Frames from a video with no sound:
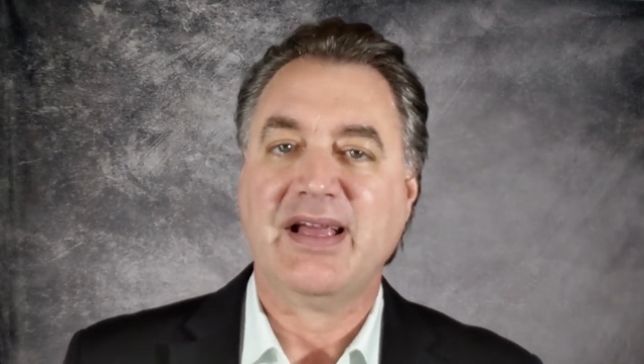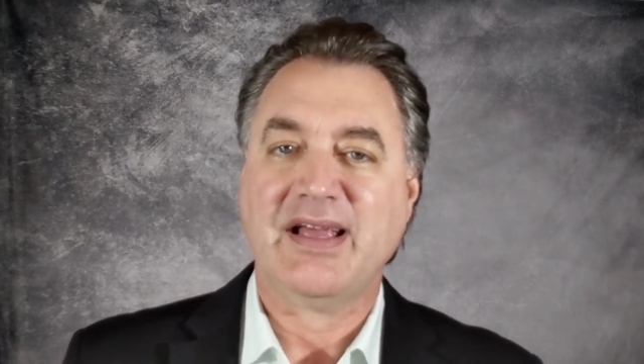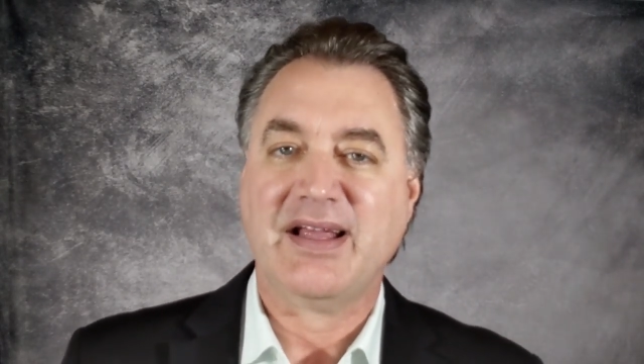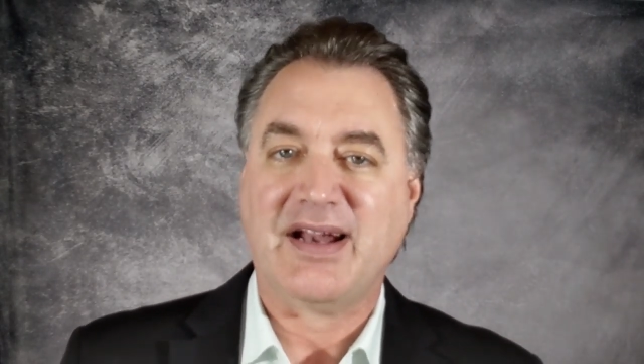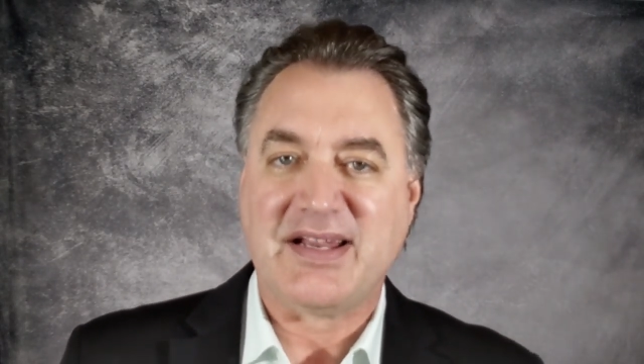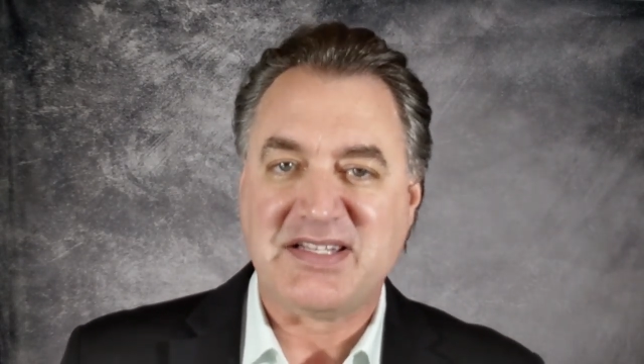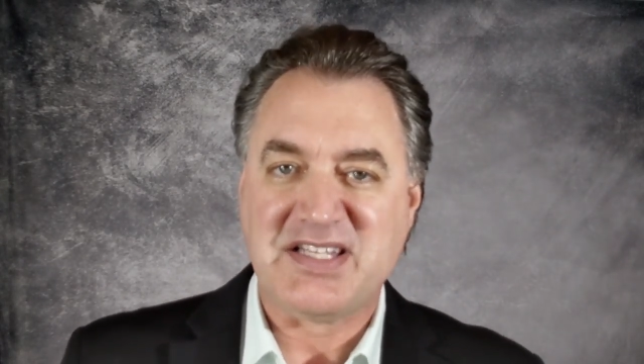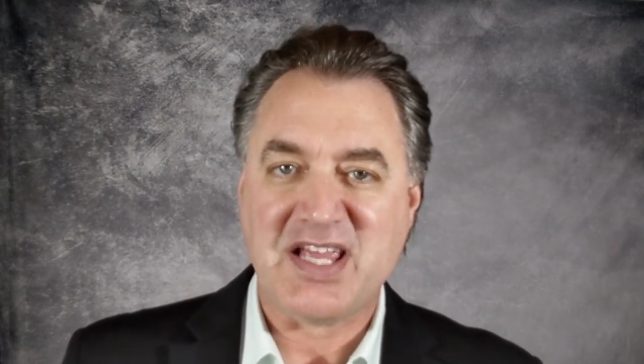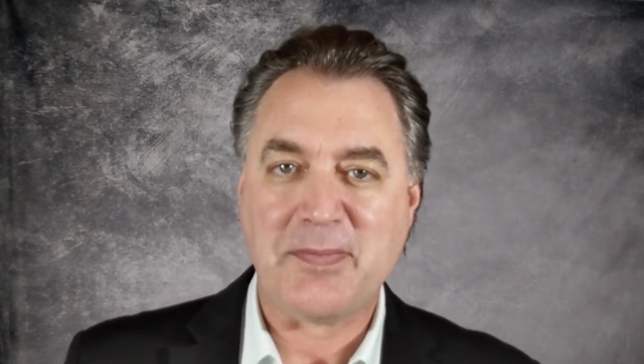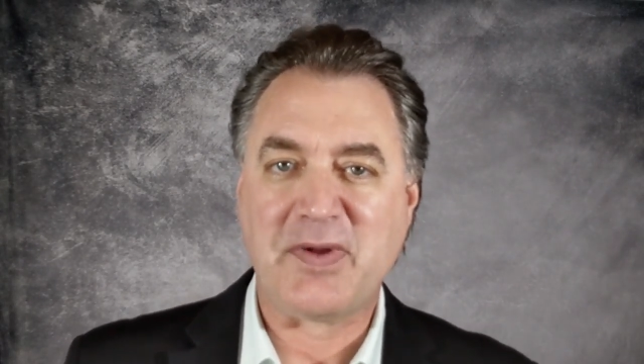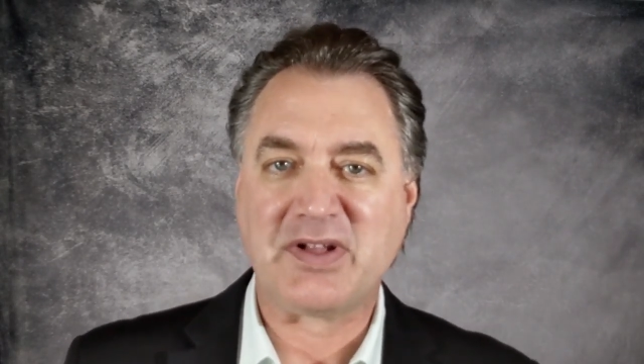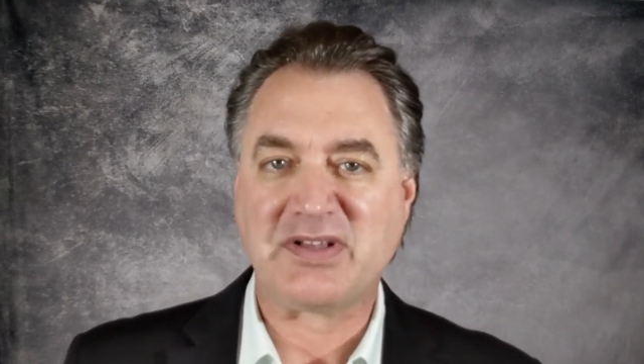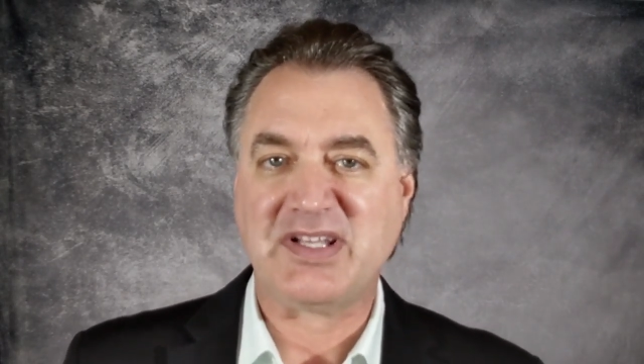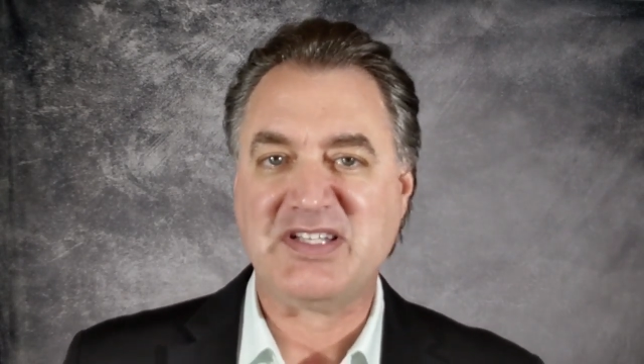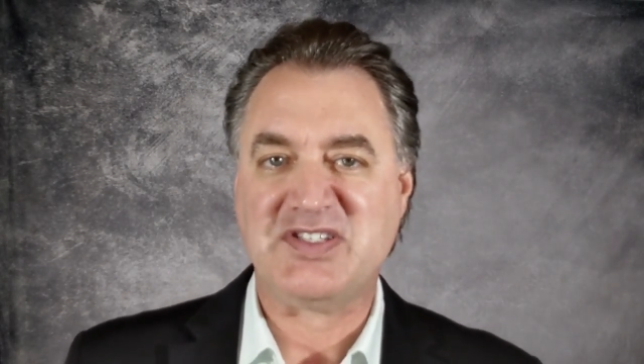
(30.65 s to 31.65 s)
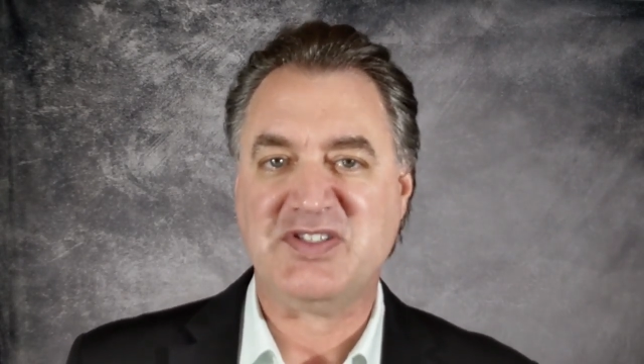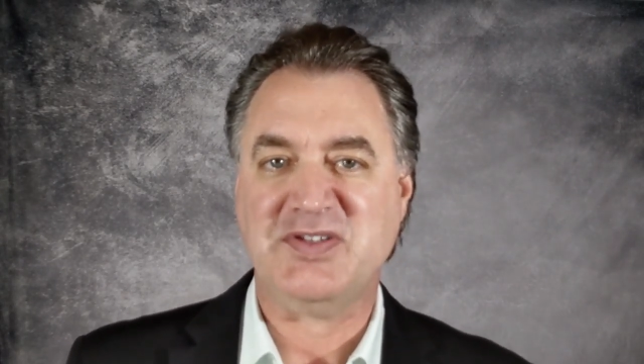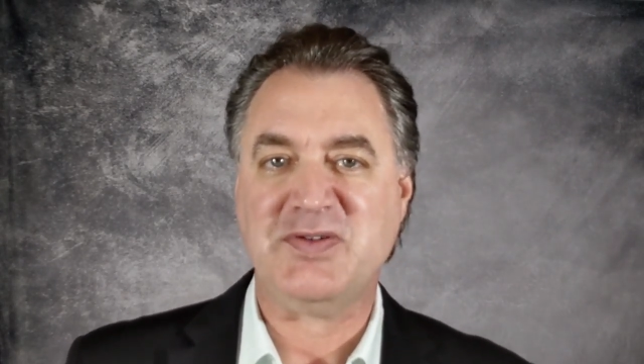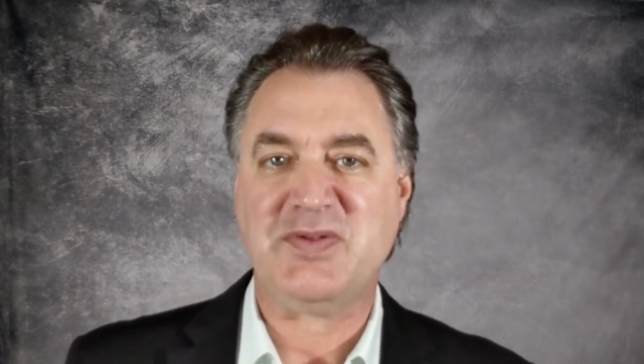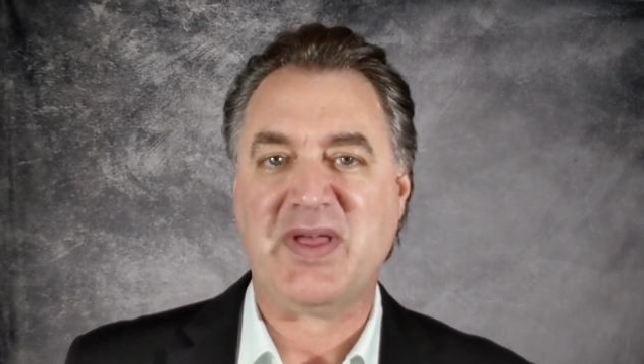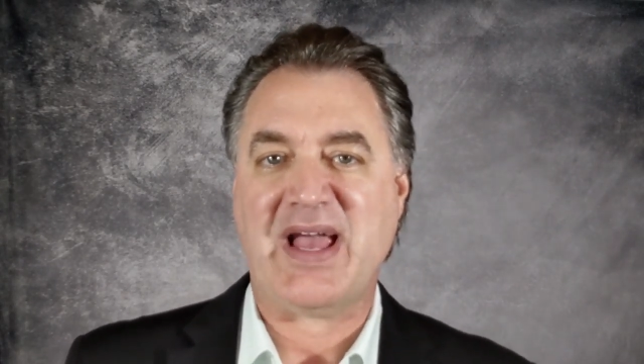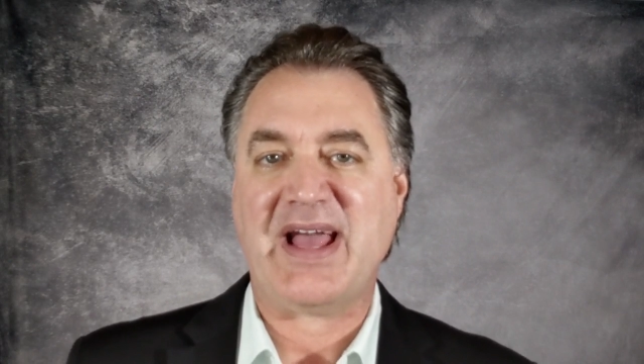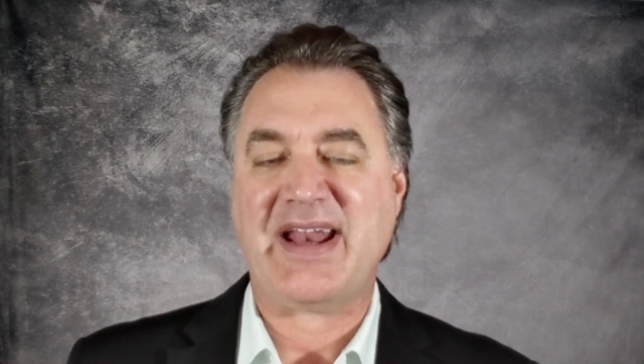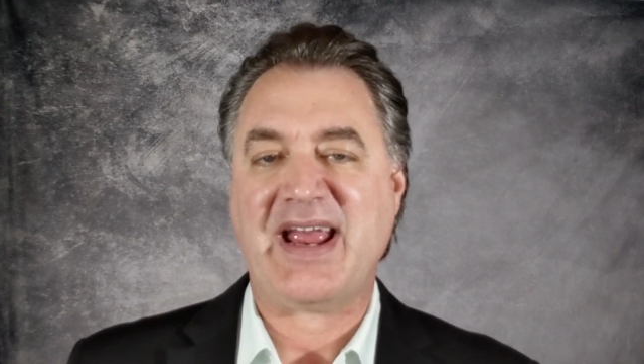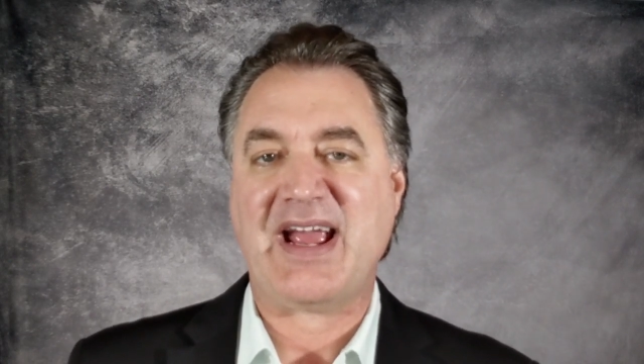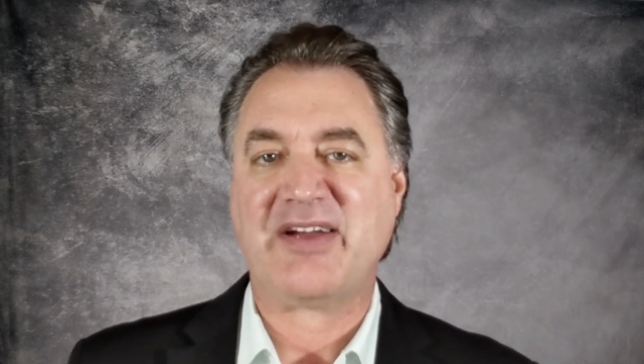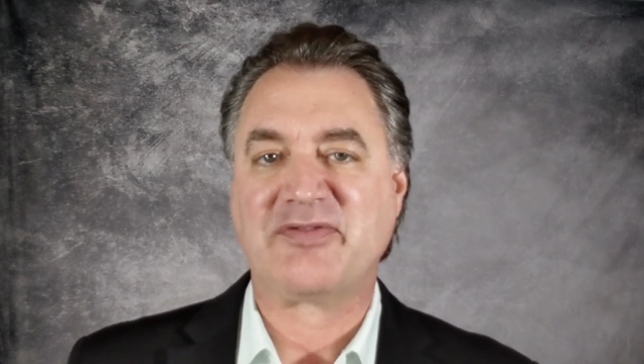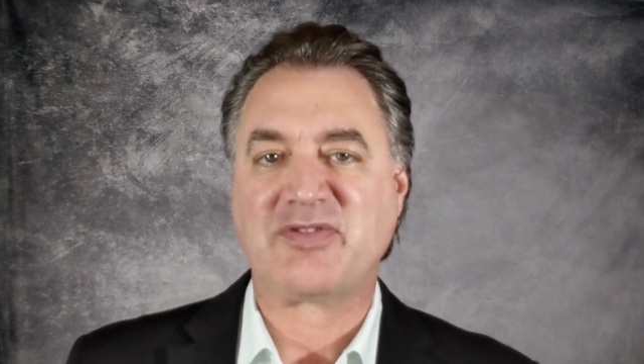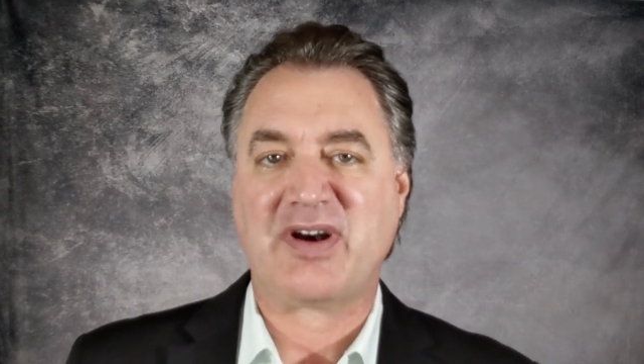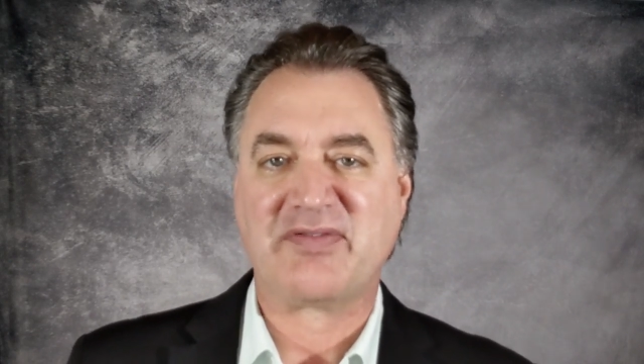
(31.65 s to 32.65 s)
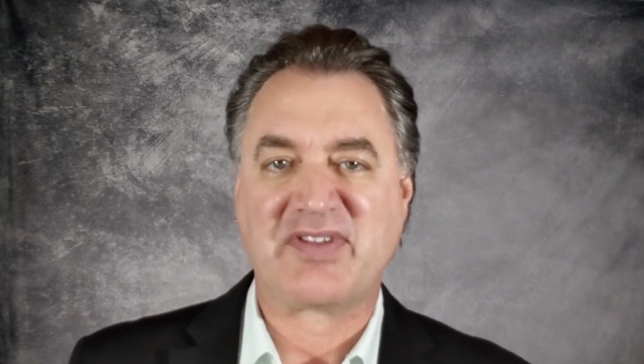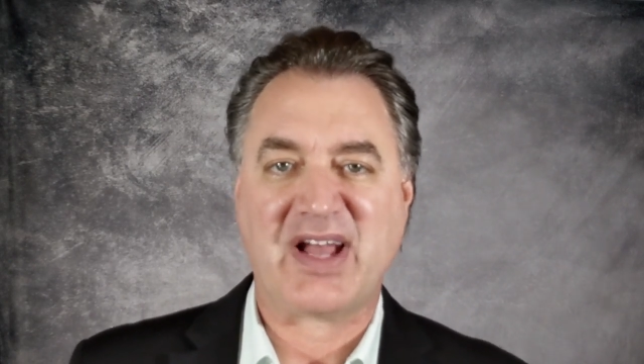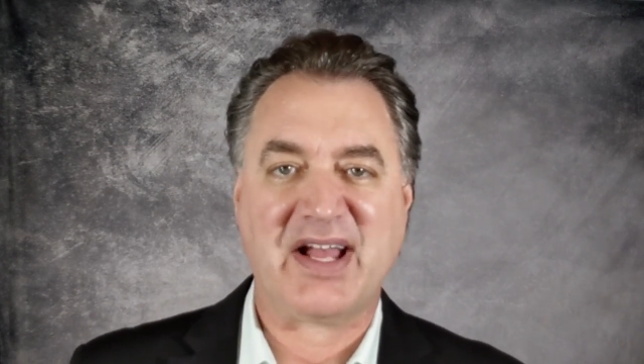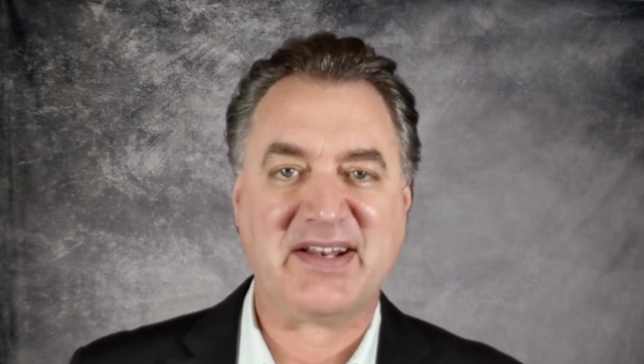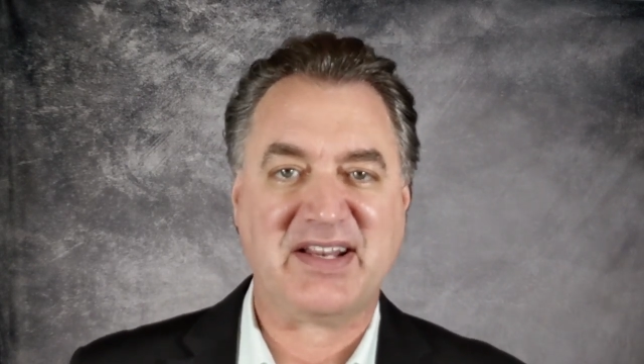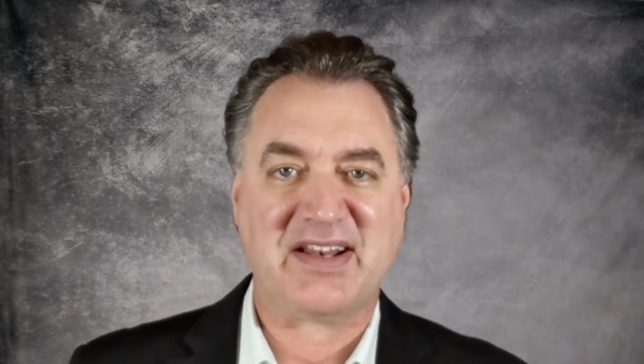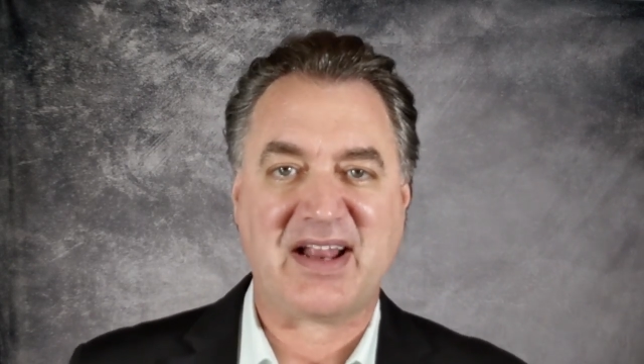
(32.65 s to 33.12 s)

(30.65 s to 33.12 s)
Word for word: And I typically do that after I've gotten